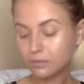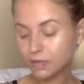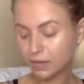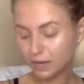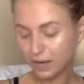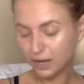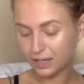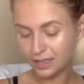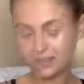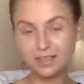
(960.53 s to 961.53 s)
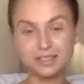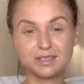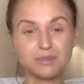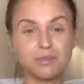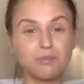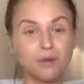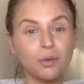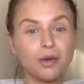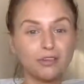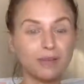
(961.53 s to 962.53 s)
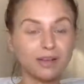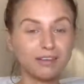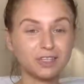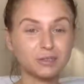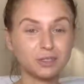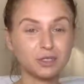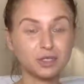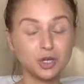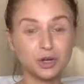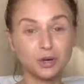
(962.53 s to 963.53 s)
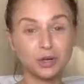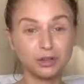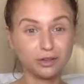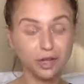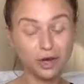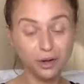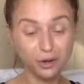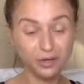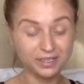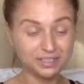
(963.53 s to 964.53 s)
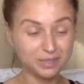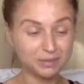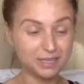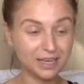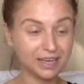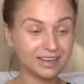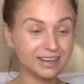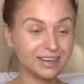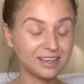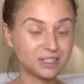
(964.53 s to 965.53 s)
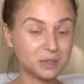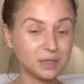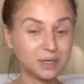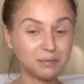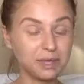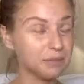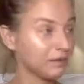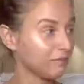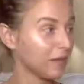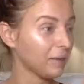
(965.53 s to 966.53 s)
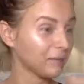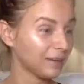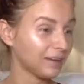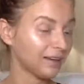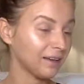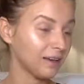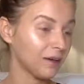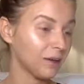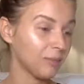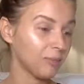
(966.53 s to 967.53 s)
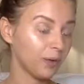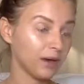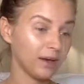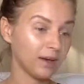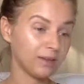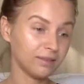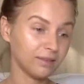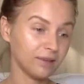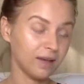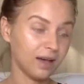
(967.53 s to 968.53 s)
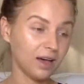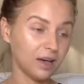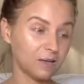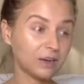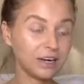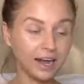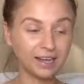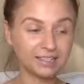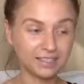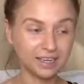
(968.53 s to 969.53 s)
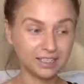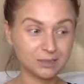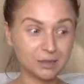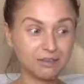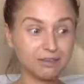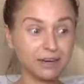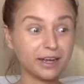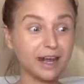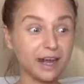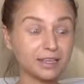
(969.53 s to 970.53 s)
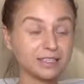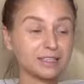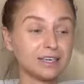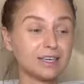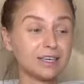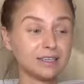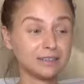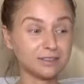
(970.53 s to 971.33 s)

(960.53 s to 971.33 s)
because in this moment of my life, just been so alone. It seems like just been me, my family, but very isolated. It's been a very isolated